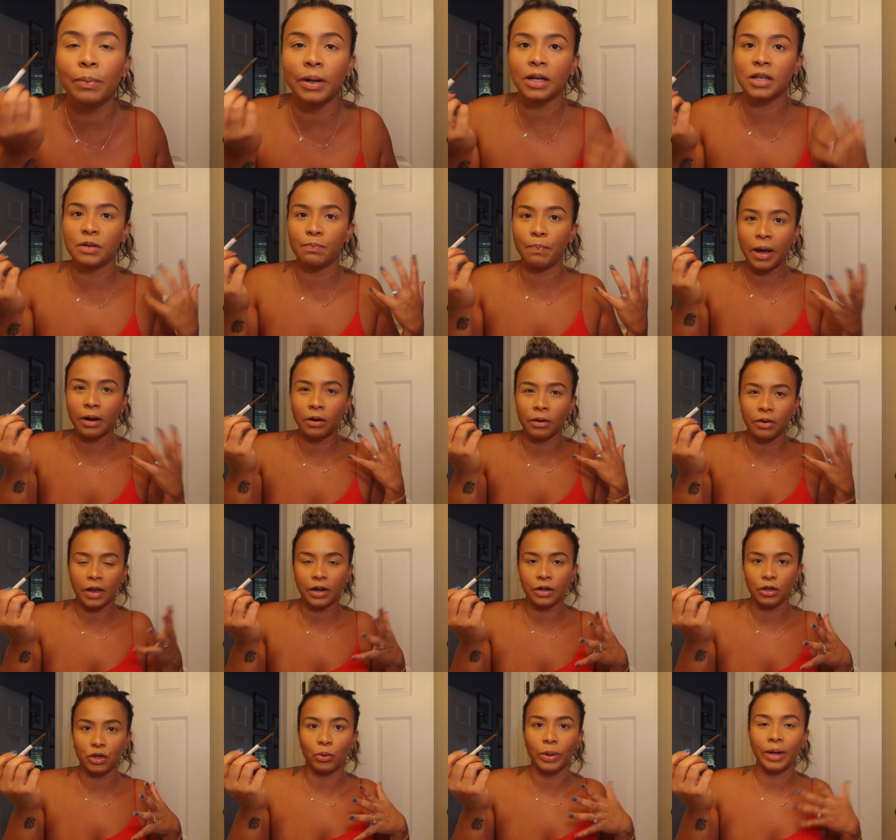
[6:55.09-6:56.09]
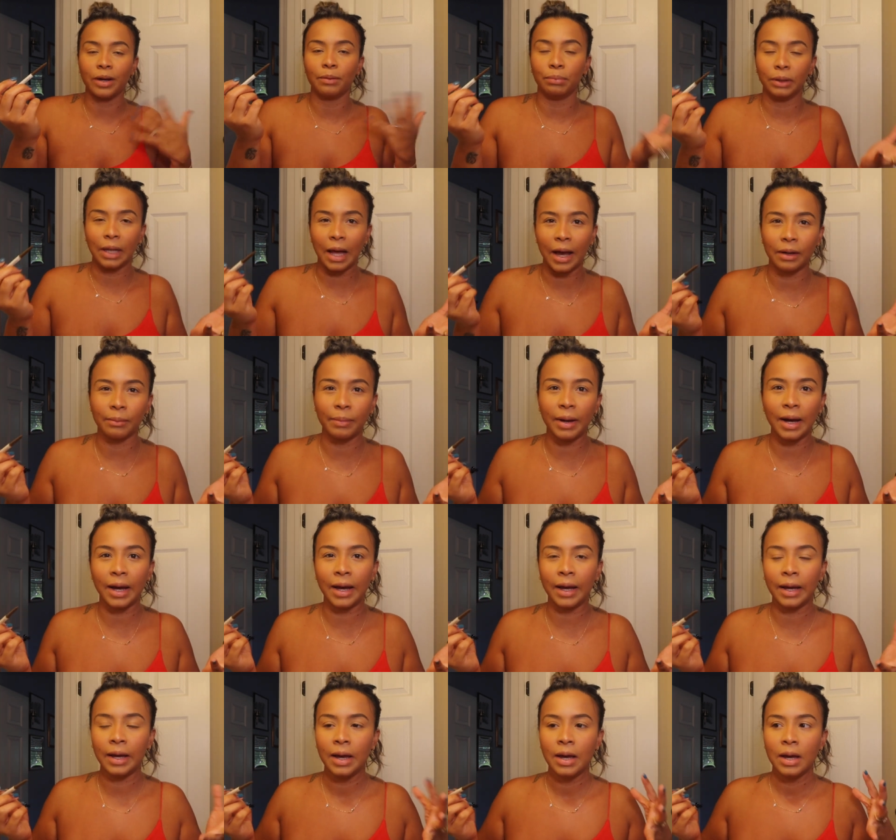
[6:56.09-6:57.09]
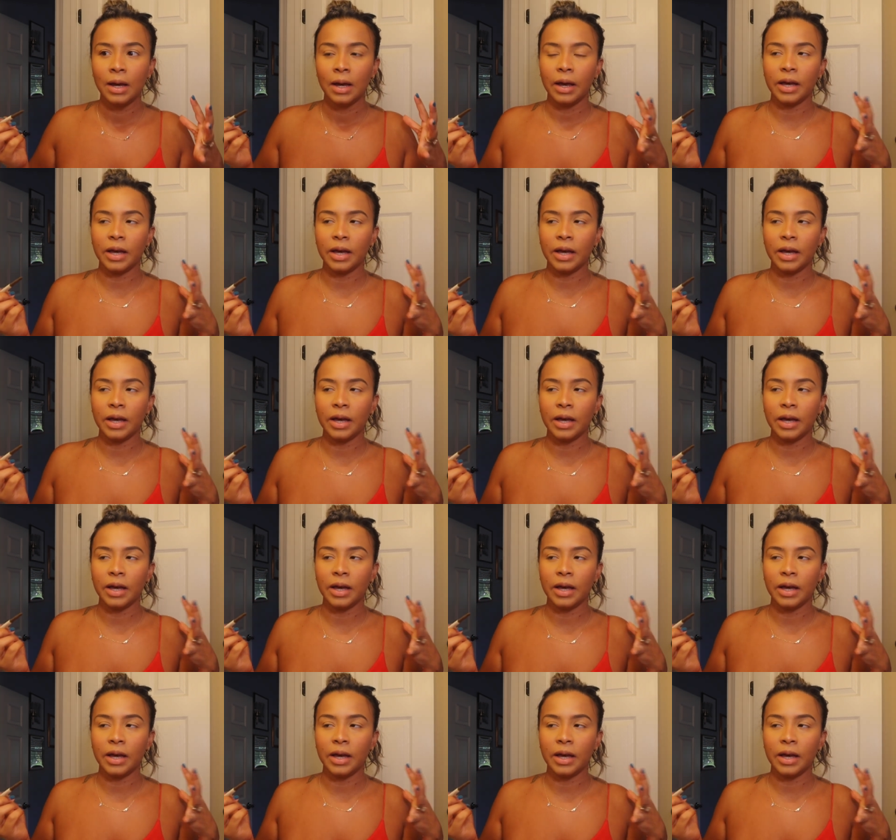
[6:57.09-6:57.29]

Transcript: but it's better than doing a blind buy,